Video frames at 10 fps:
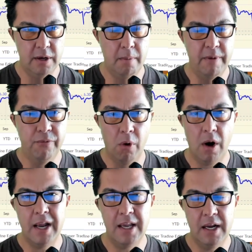Now, before
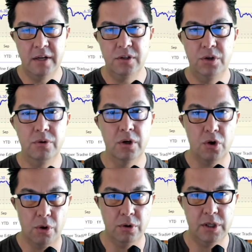I get into the
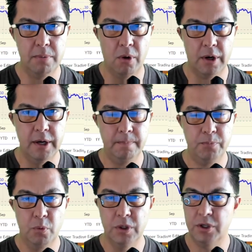currency market,
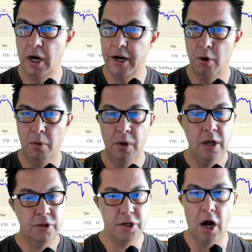which I know
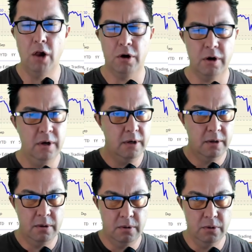the dollar
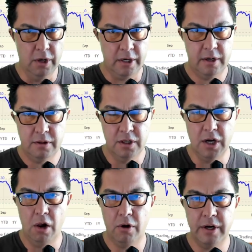
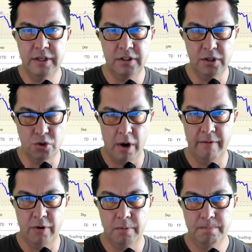is the
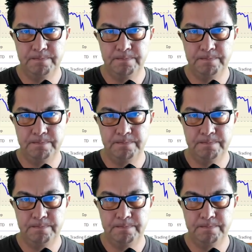driver